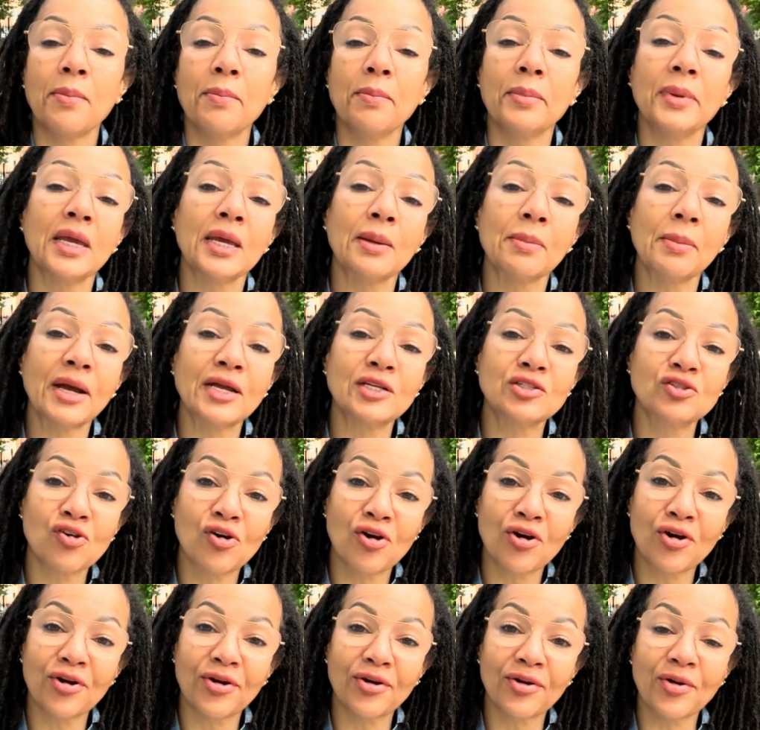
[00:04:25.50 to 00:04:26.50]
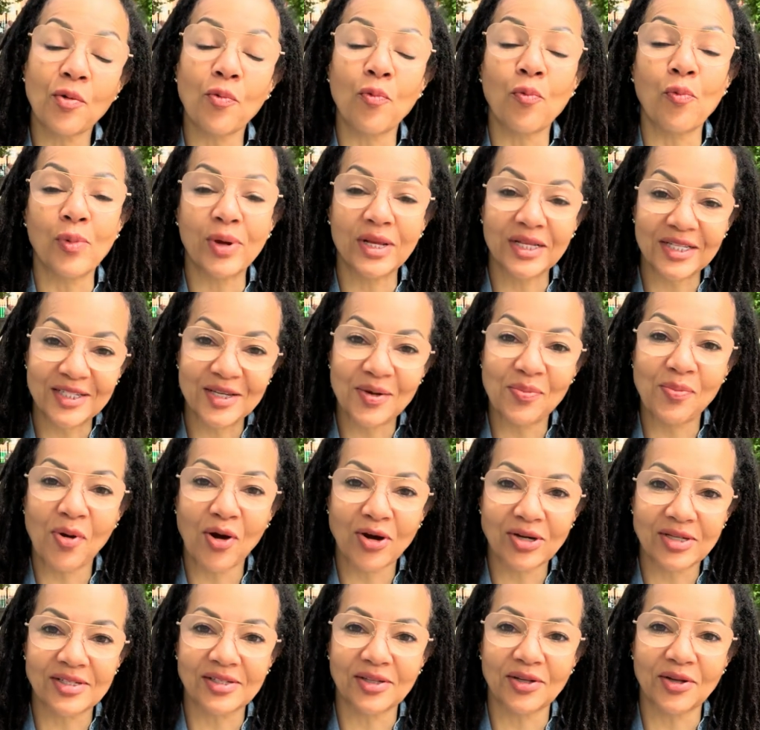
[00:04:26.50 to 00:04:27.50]
Me and my daughter went to
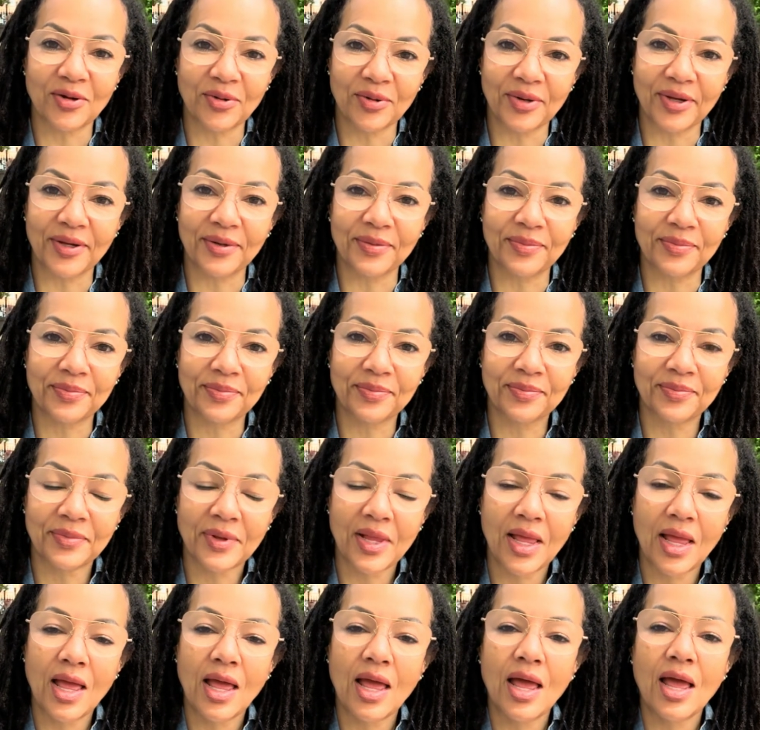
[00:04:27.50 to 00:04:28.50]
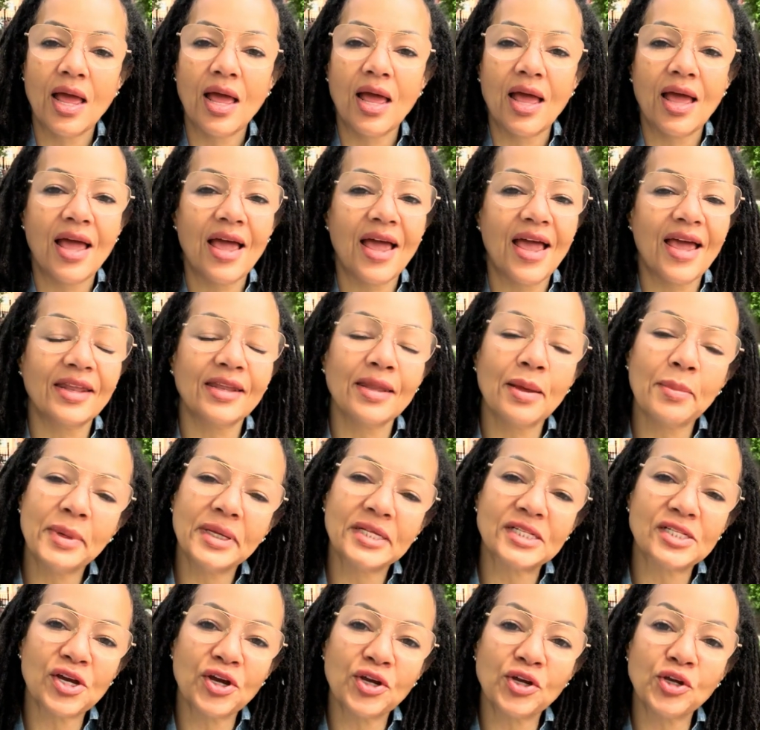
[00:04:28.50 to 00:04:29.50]
Barcelona. And let me
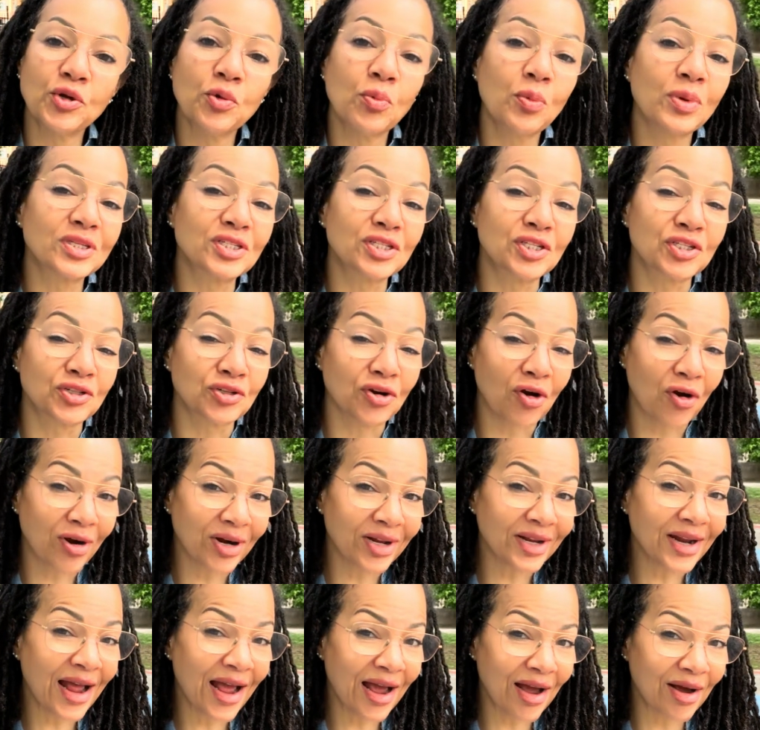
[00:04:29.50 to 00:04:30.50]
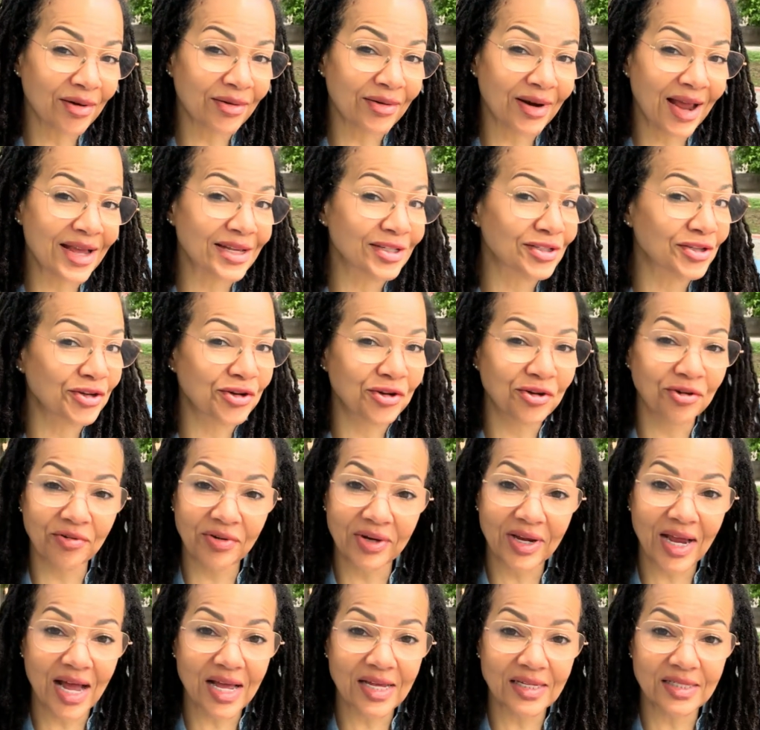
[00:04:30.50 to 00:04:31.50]
tell you, what started out as
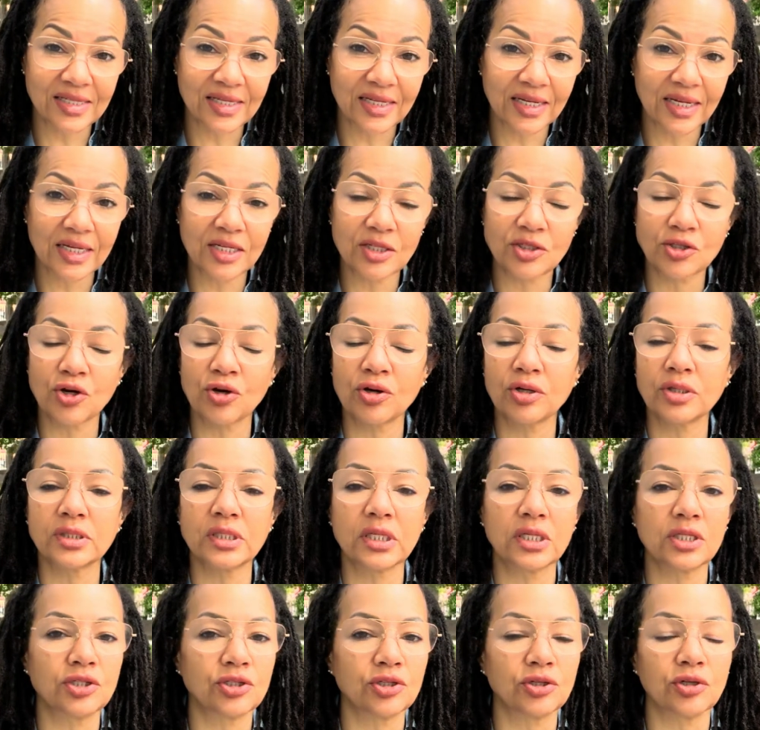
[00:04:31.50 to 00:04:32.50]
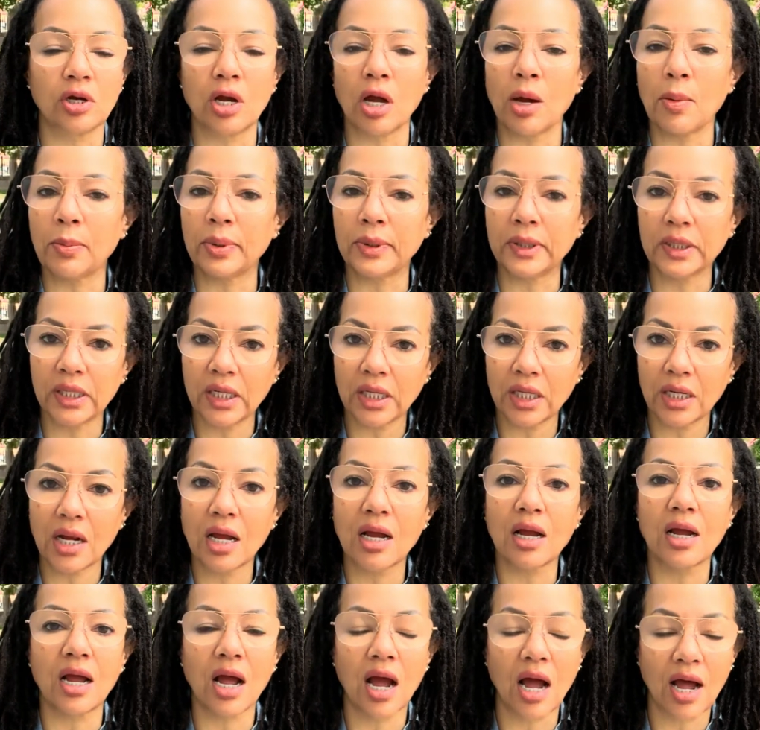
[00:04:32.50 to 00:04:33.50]
curiosity turned into complete
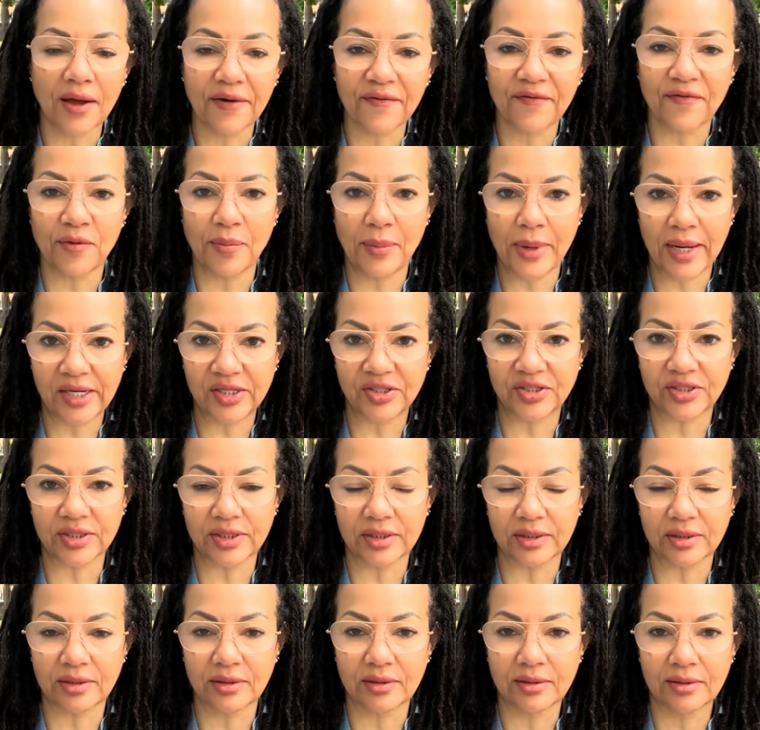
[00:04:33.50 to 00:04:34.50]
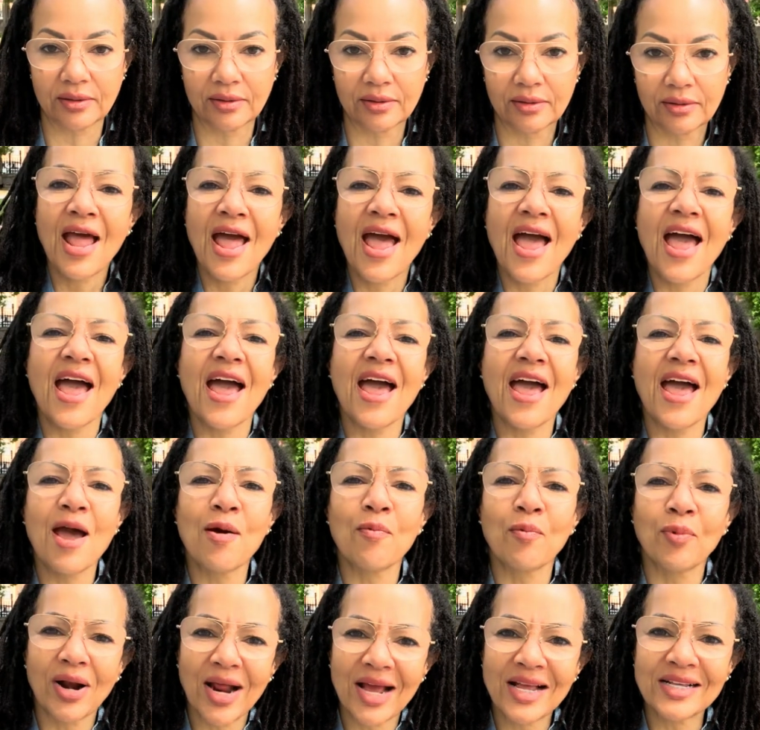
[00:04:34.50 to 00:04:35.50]
confirmation.
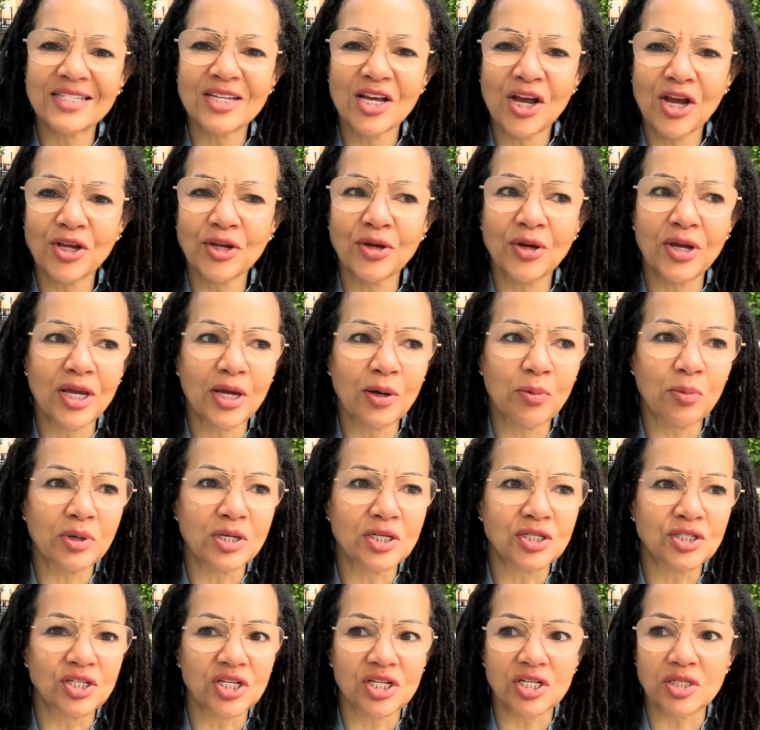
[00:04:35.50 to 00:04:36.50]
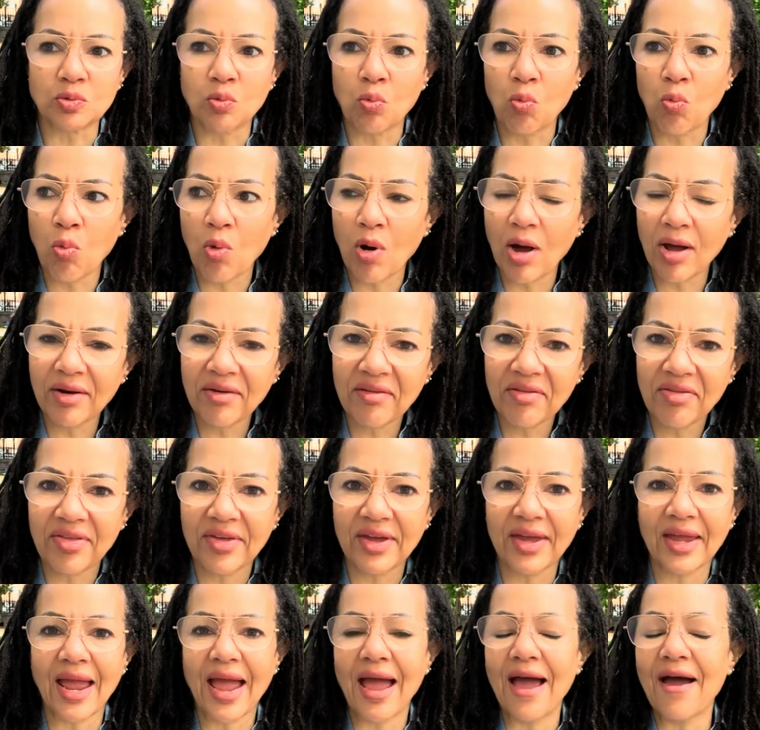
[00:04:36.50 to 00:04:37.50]
And when I tell you it was just one
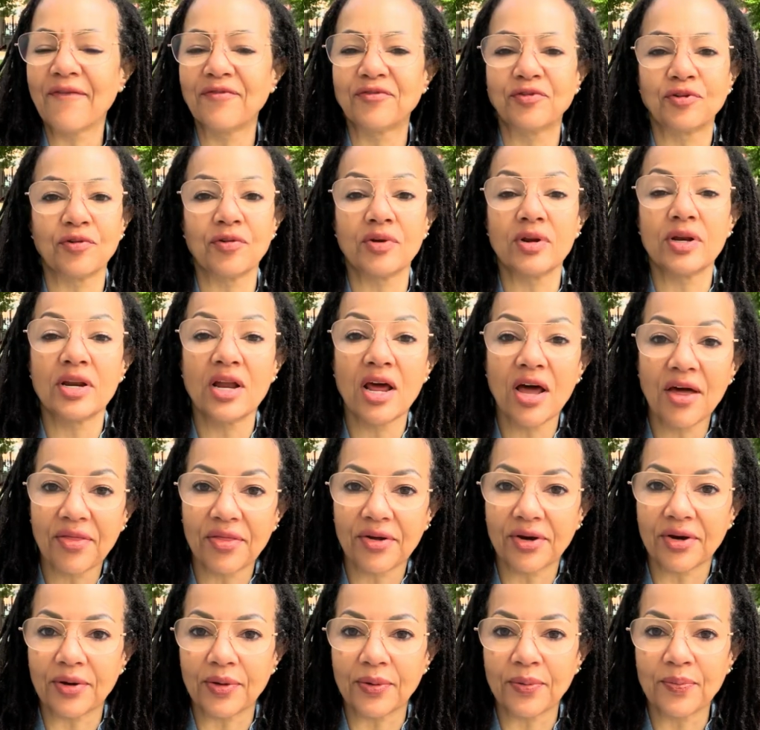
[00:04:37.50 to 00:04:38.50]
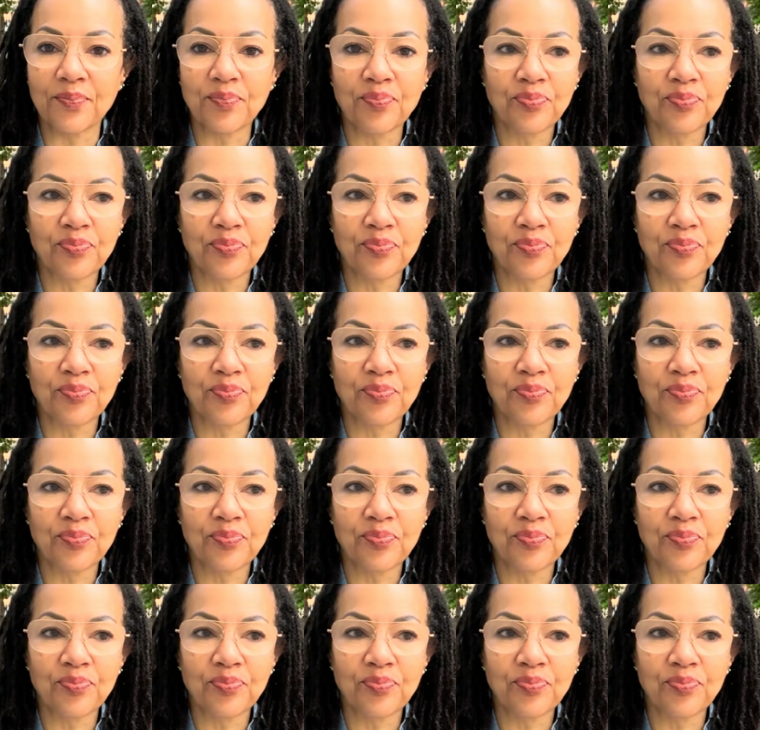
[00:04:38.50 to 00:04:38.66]
thing after another,